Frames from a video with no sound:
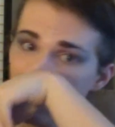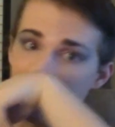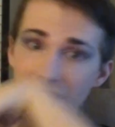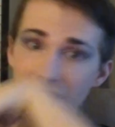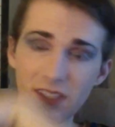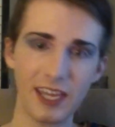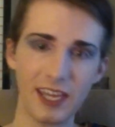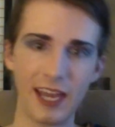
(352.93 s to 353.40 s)

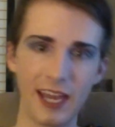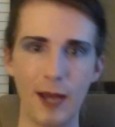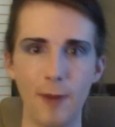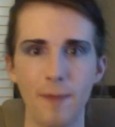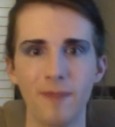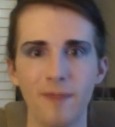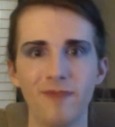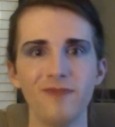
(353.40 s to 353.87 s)

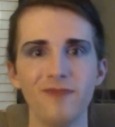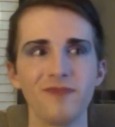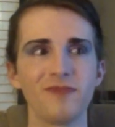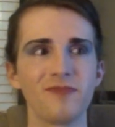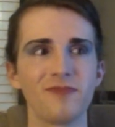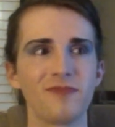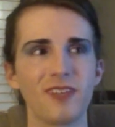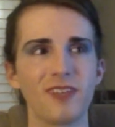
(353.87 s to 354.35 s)
Yeah.
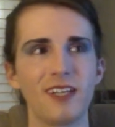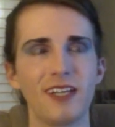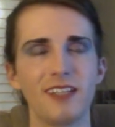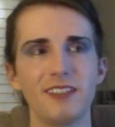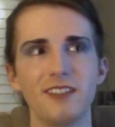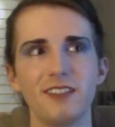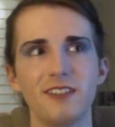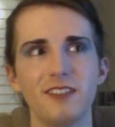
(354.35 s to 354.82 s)
And I
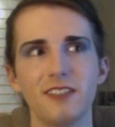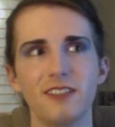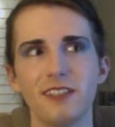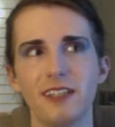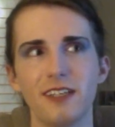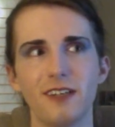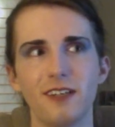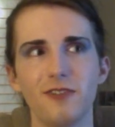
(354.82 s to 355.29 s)
just choose to
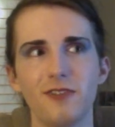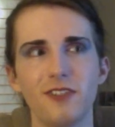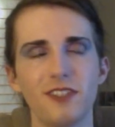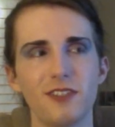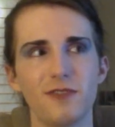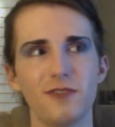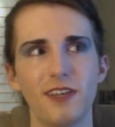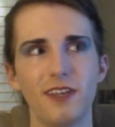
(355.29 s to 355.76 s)
let go of
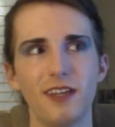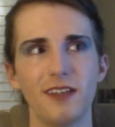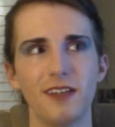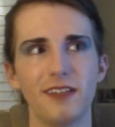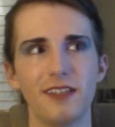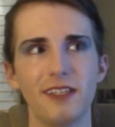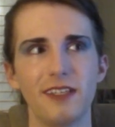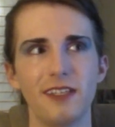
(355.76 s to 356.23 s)
this
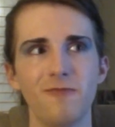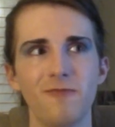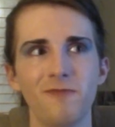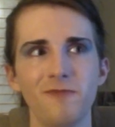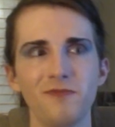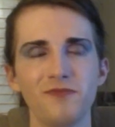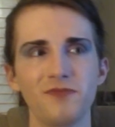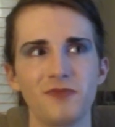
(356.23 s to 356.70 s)
fear that
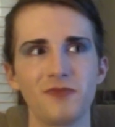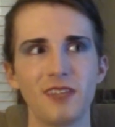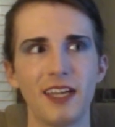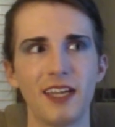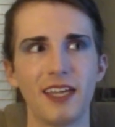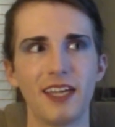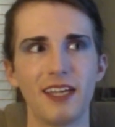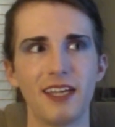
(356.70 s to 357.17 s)

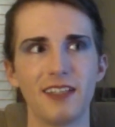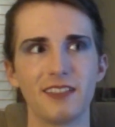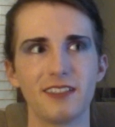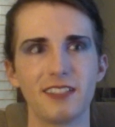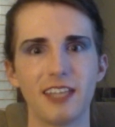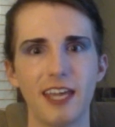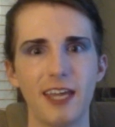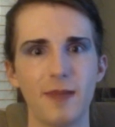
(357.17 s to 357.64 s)
I can't
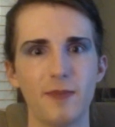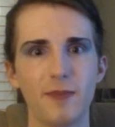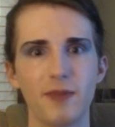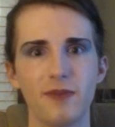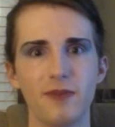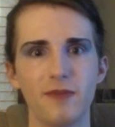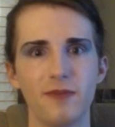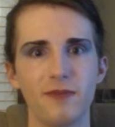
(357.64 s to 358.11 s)
escape.
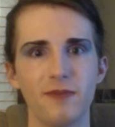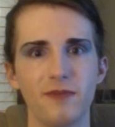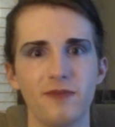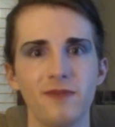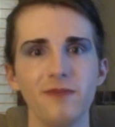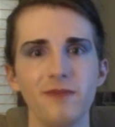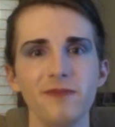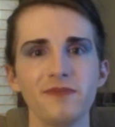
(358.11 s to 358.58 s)

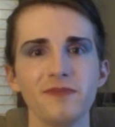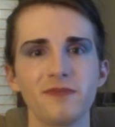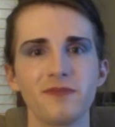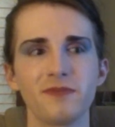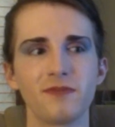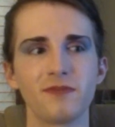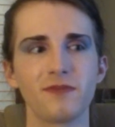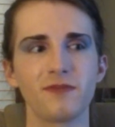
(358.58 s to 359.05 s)

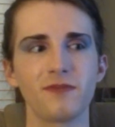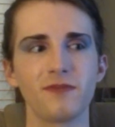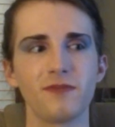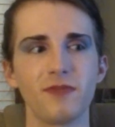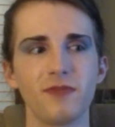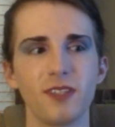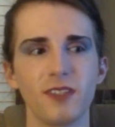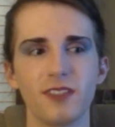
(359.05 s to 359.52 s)

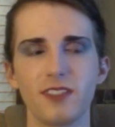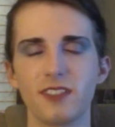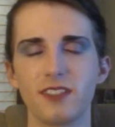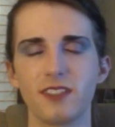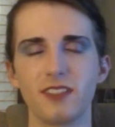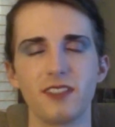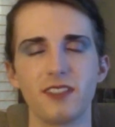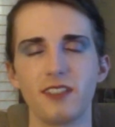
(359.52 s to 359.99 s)
There
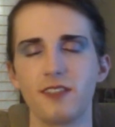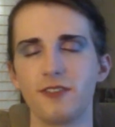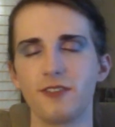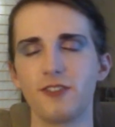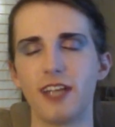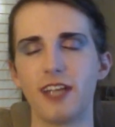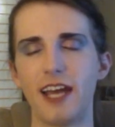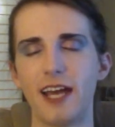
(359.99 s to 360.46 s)
is no
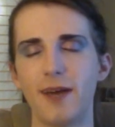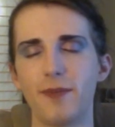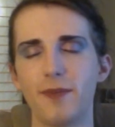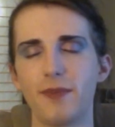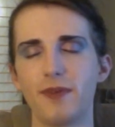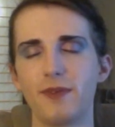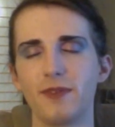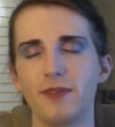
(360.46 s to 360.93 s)
trap.
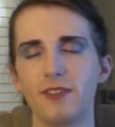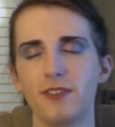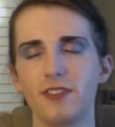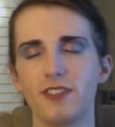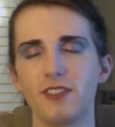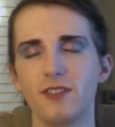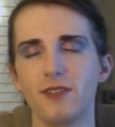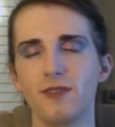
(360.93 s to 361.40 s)
There is
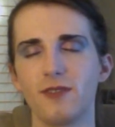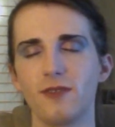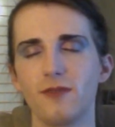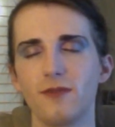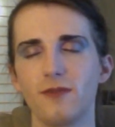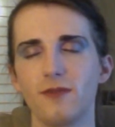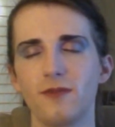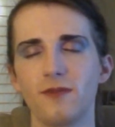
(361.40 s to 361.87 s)
no...
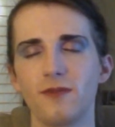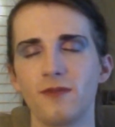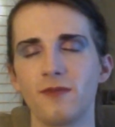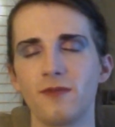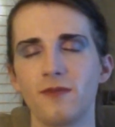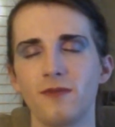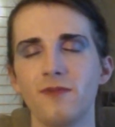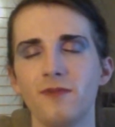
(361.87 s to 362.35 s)

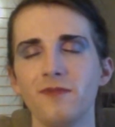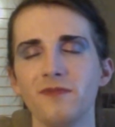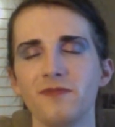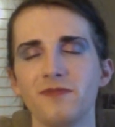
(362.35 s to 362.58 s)
Yeah,